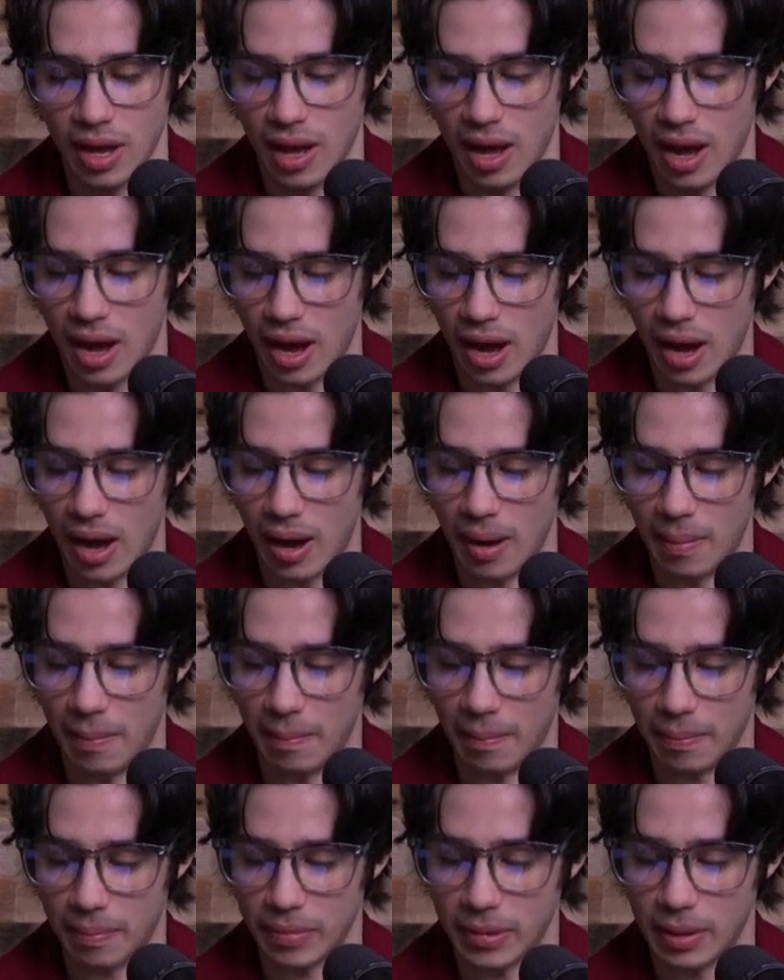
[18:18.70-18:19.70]

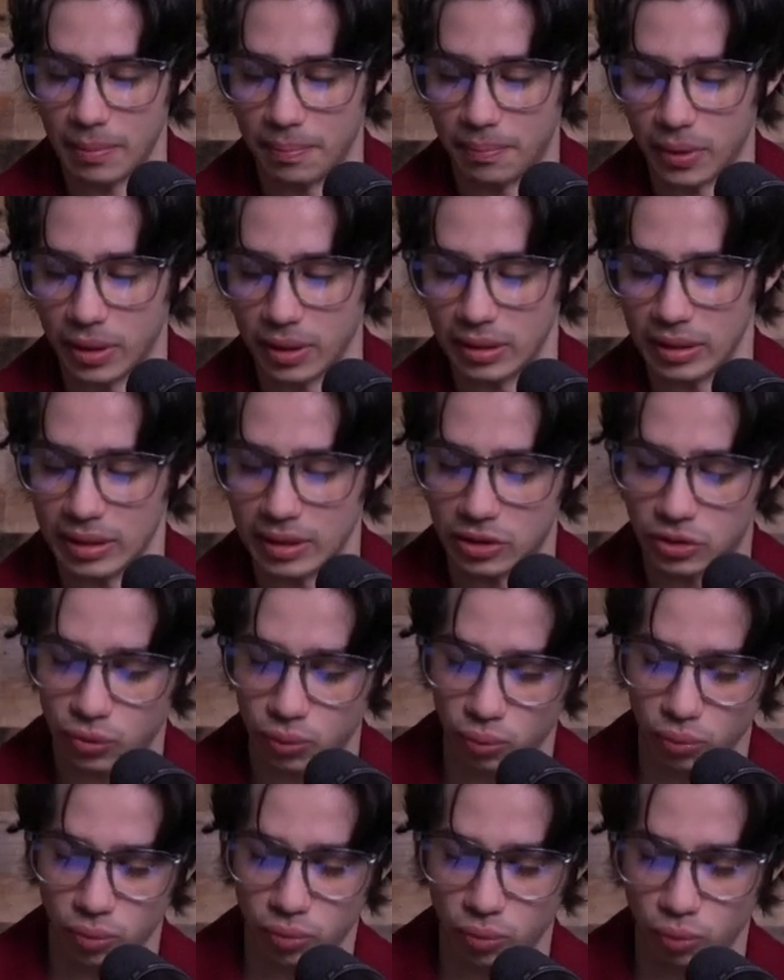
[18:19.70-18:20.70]
But it's
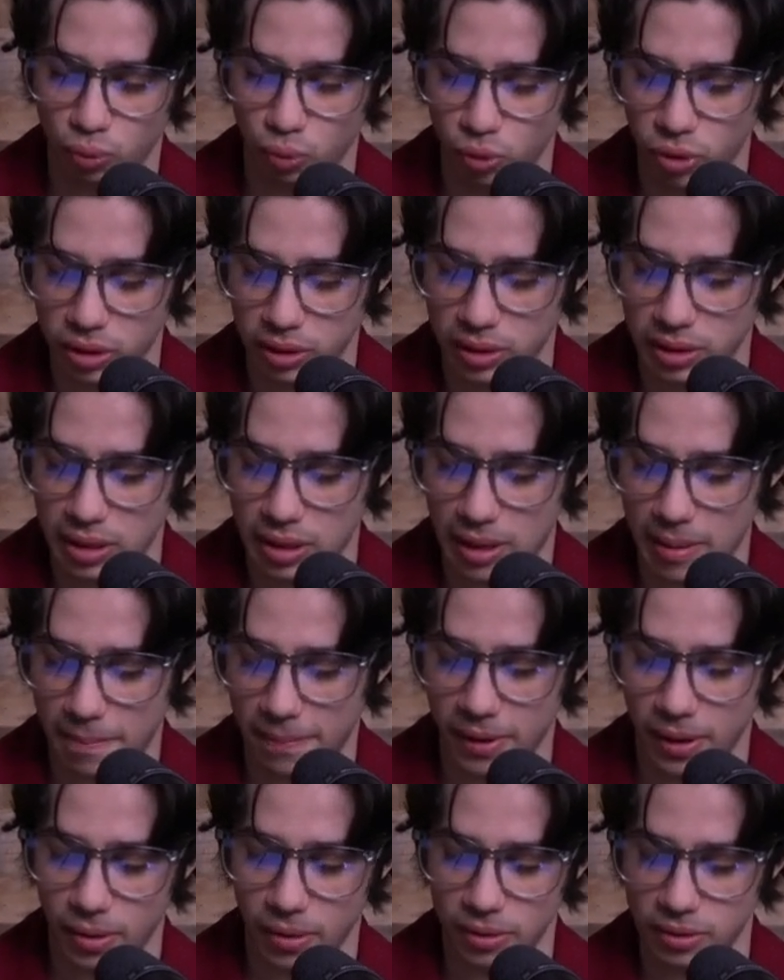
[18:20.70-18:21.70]
really
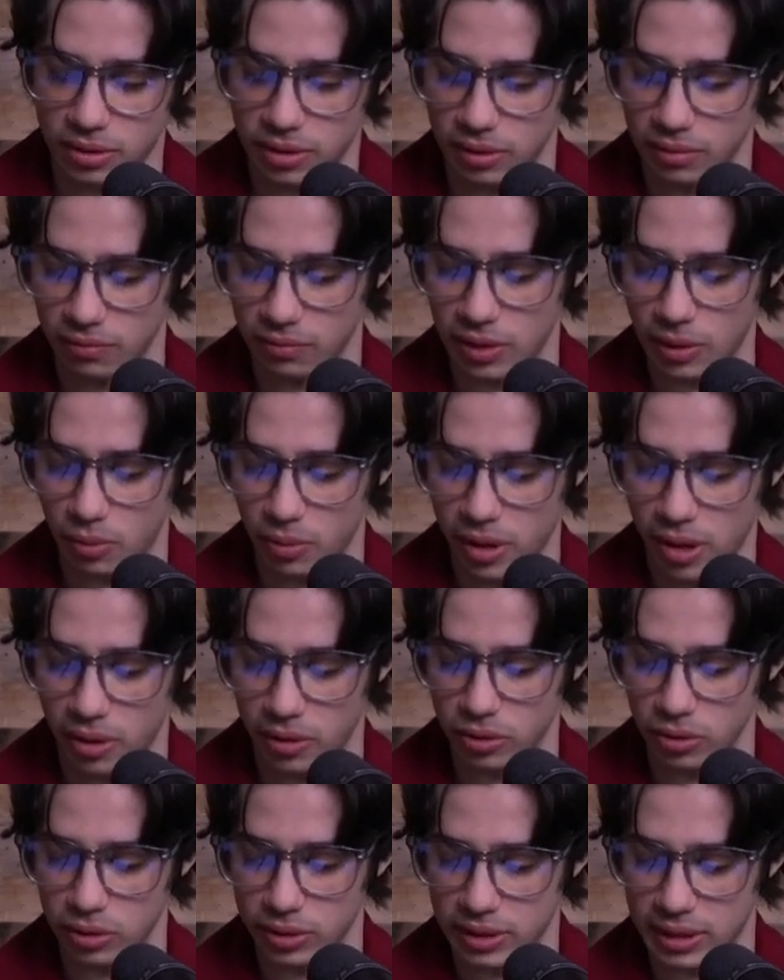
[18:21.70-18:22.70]
imperative that we
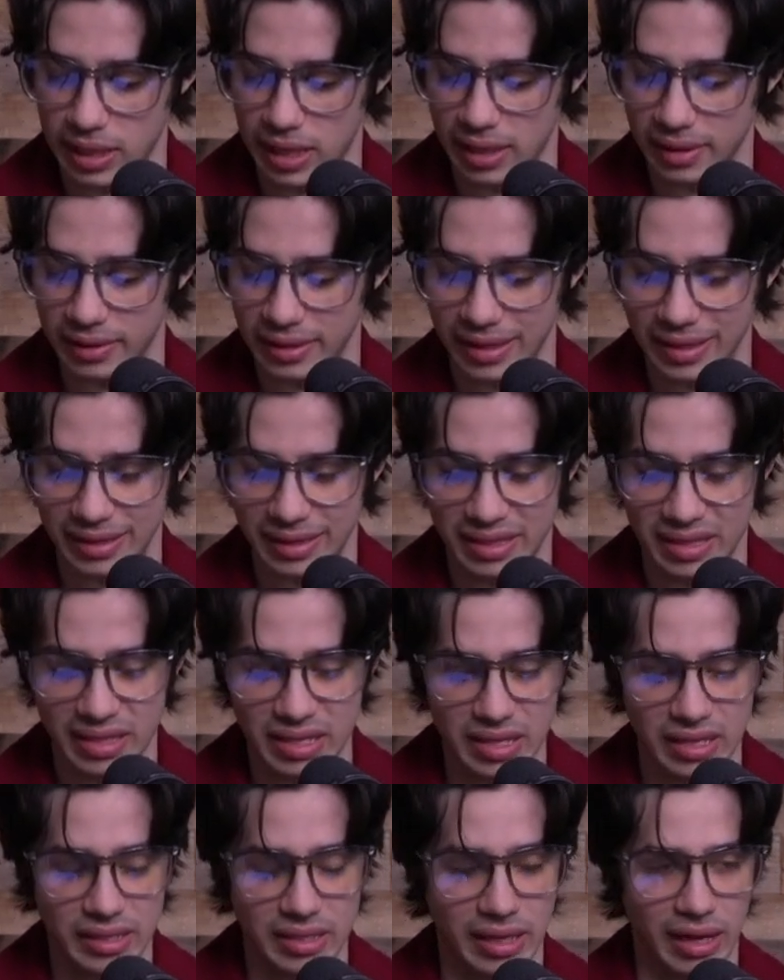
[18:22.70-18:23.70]
understand that
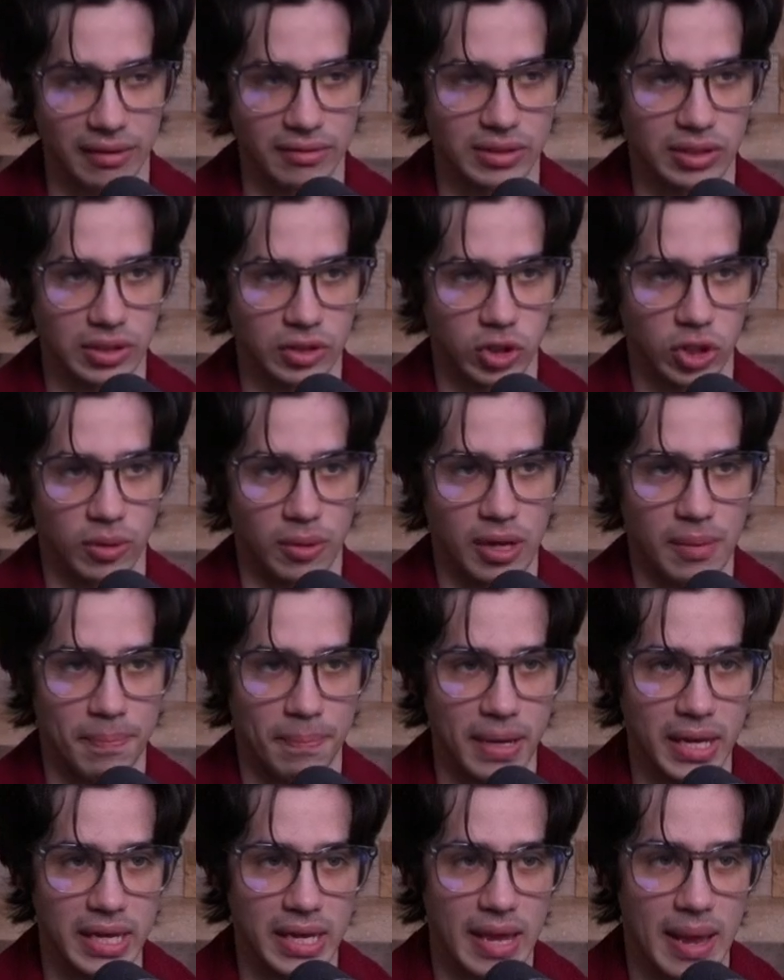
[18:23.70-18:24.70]
these have such a
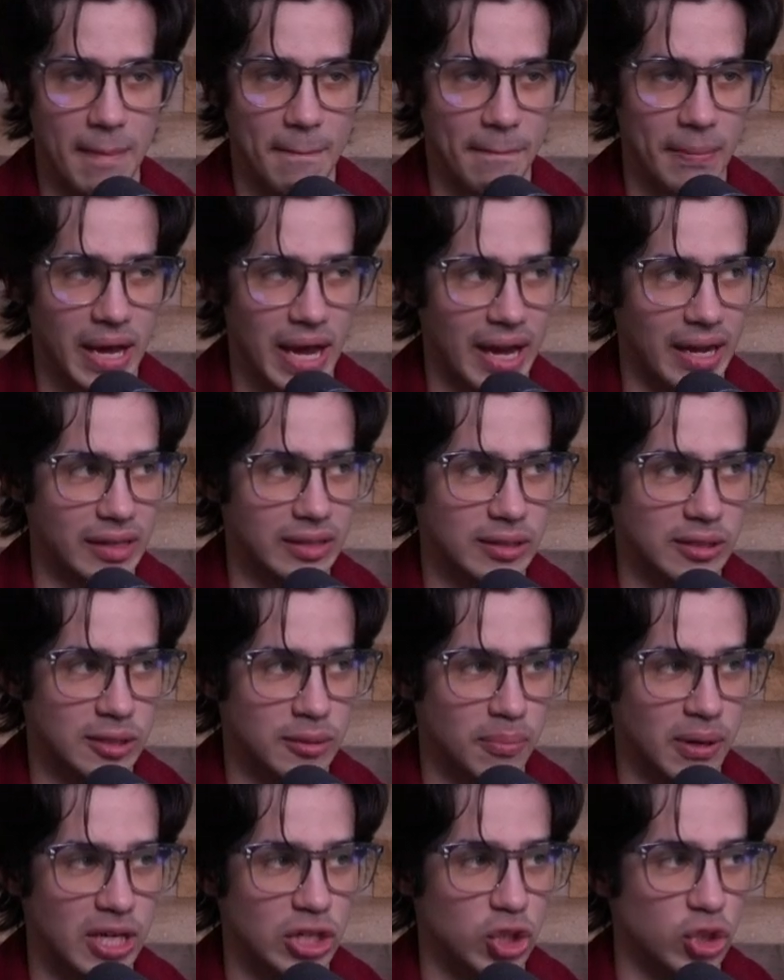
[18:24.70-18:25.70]
big impact,
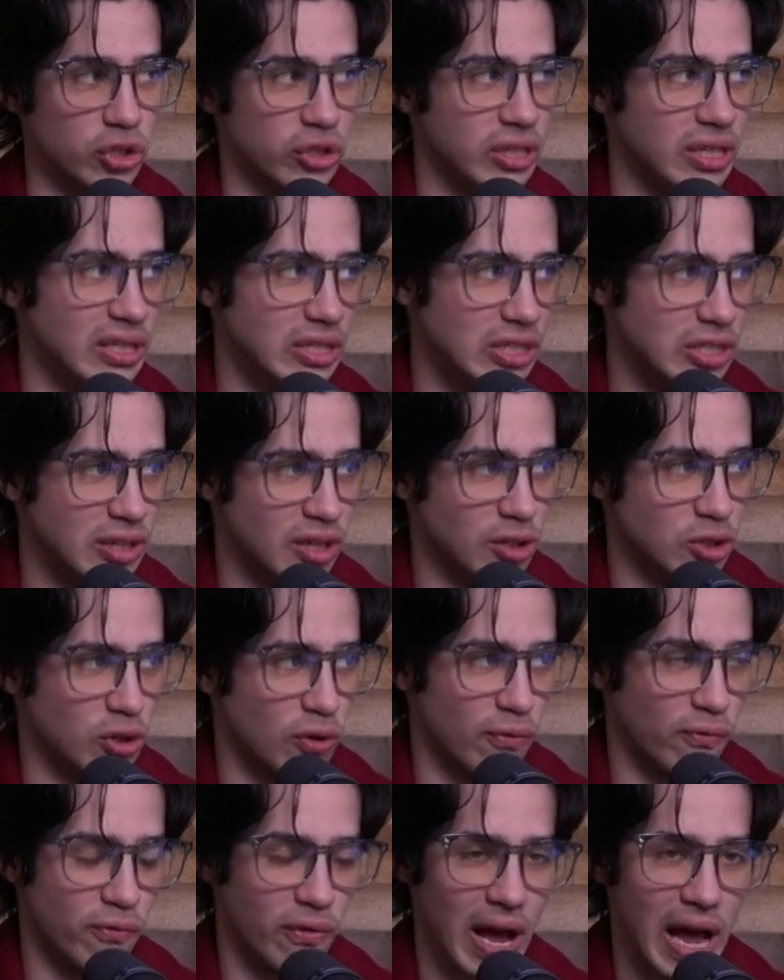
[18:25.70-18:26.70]
especially in such a
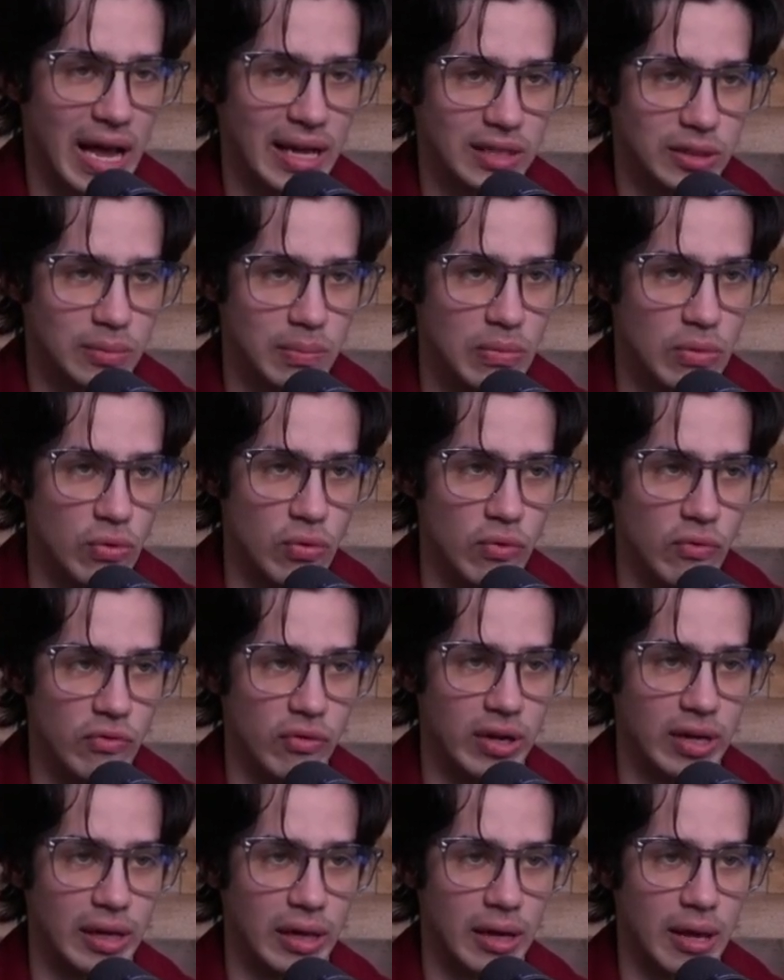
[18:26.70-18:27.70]

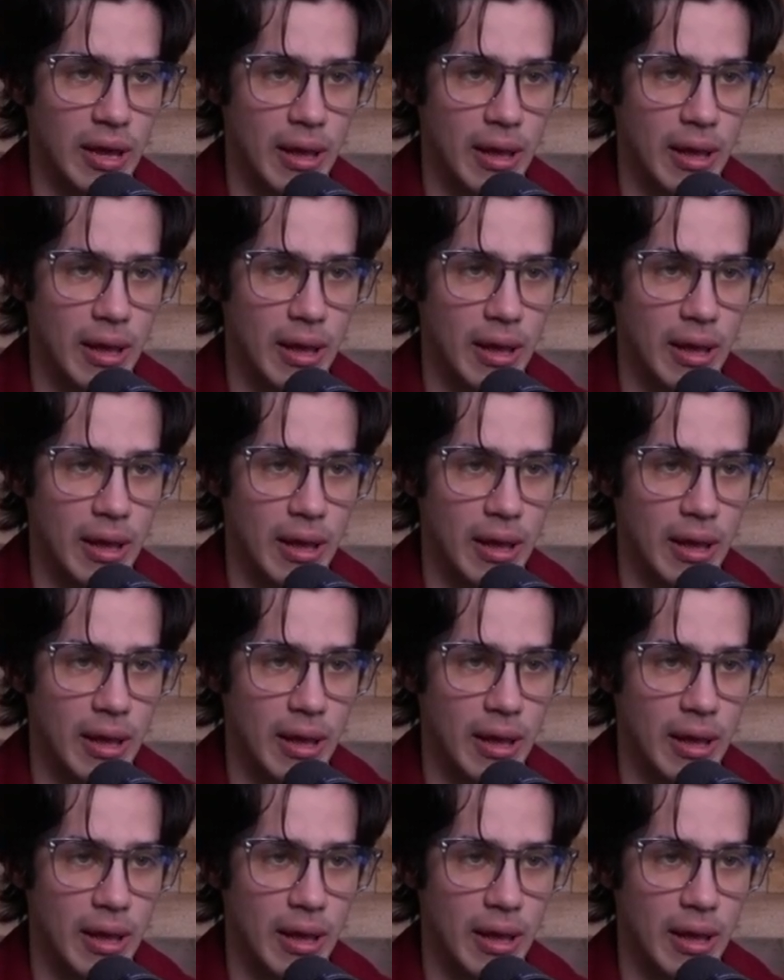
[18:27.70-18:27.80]
fast-moving